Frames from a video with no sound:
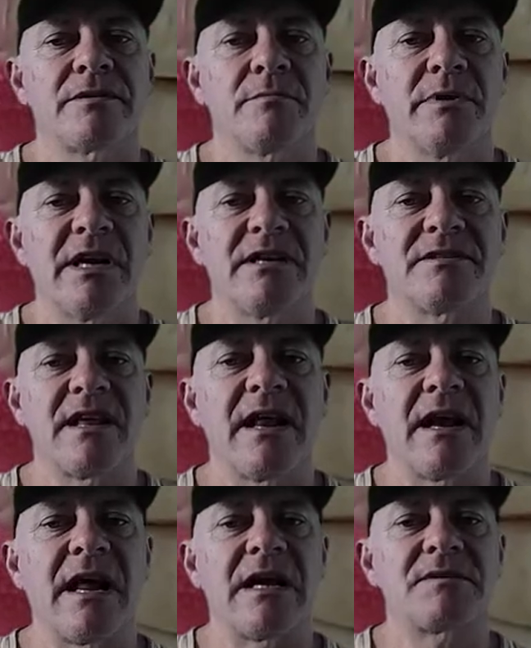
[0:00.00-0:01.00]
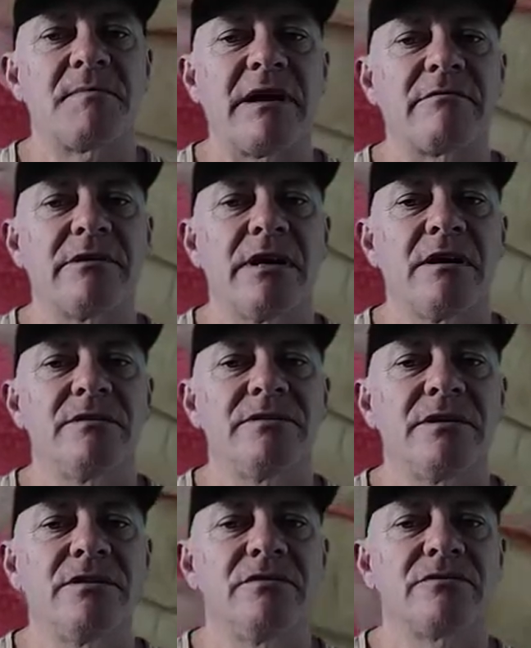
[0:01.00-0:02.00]
But as that last battery goes
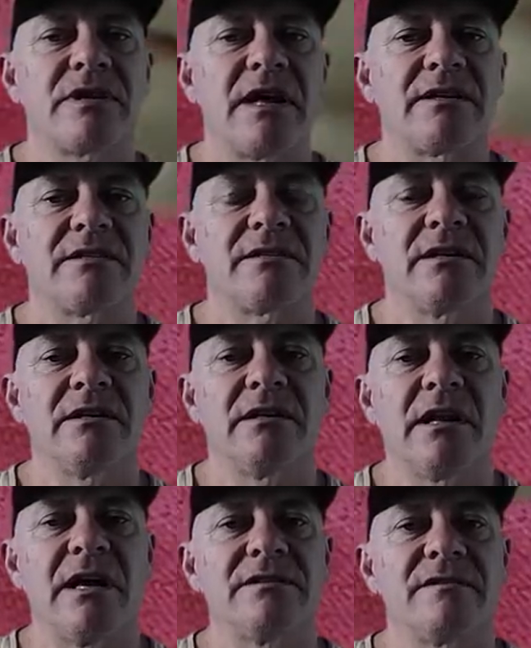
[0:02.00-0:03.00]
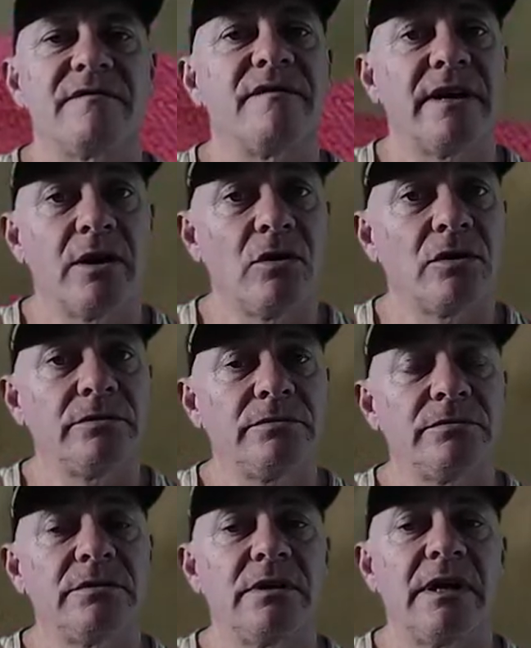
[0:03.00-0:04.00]
in, you start to see the laser flick on,
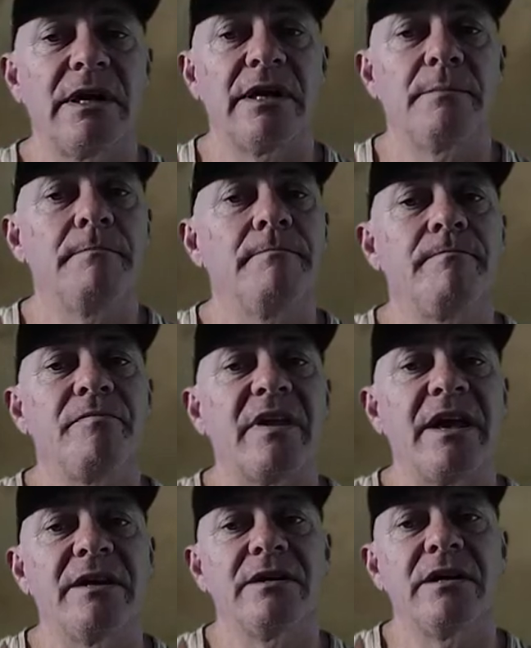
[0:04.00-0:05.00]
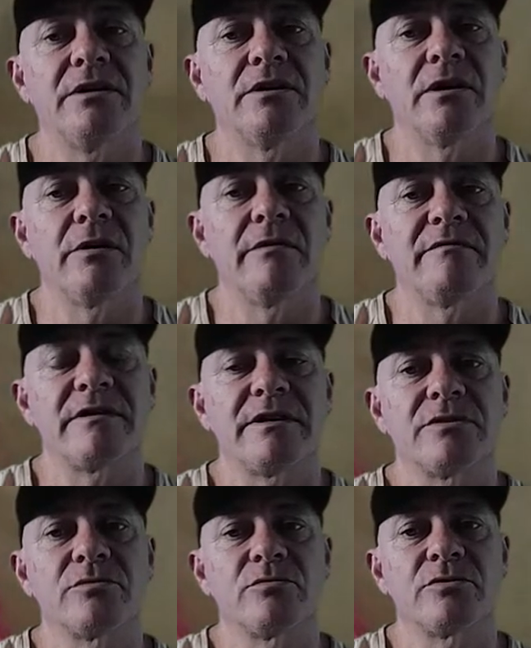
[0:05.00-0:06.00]
and then you know
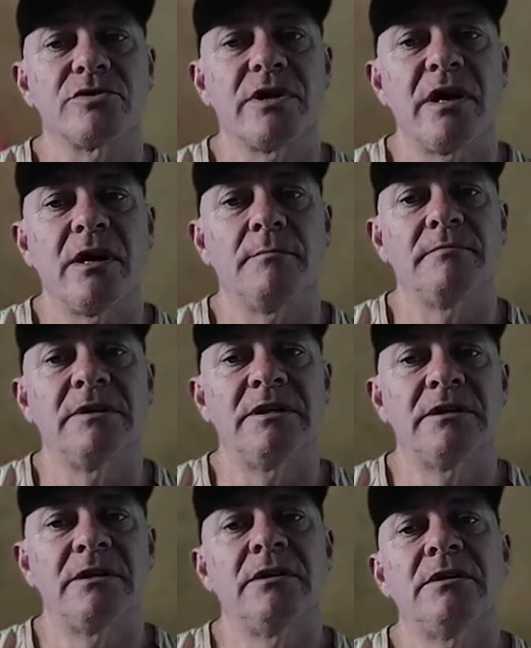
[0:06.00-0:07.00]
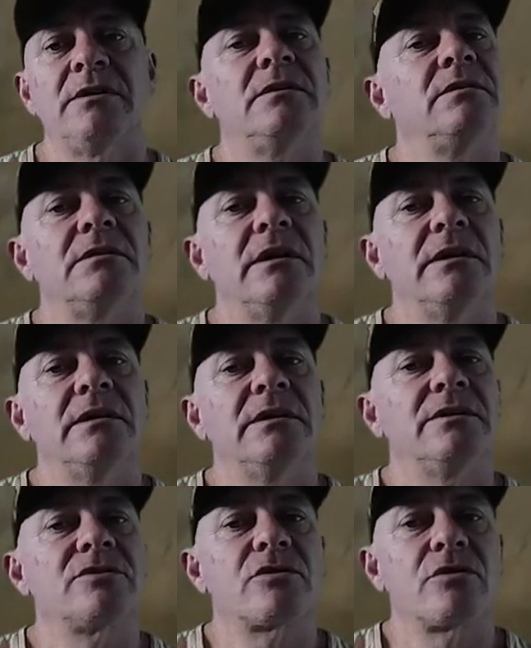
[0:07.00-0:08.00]
things will set up.
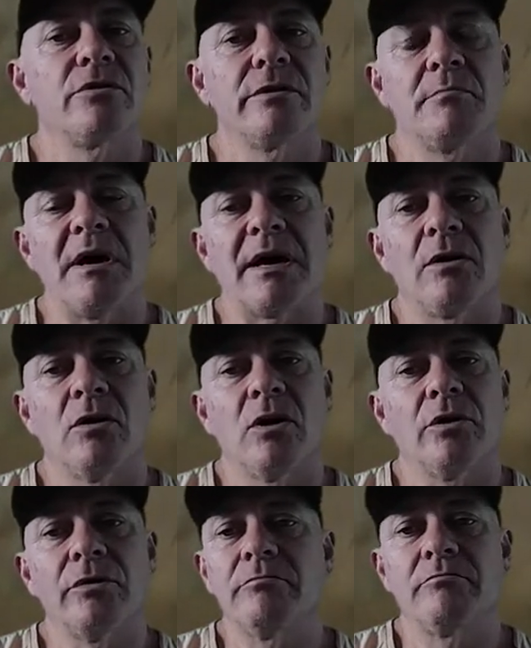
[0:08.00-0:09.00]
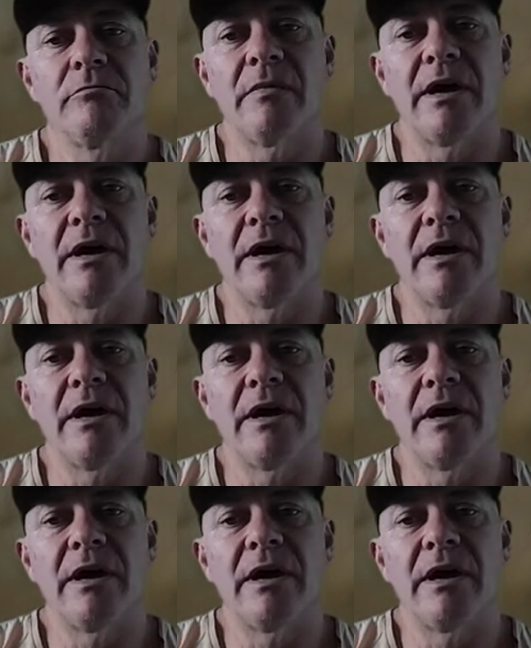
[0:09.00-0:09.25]
Screw it back on,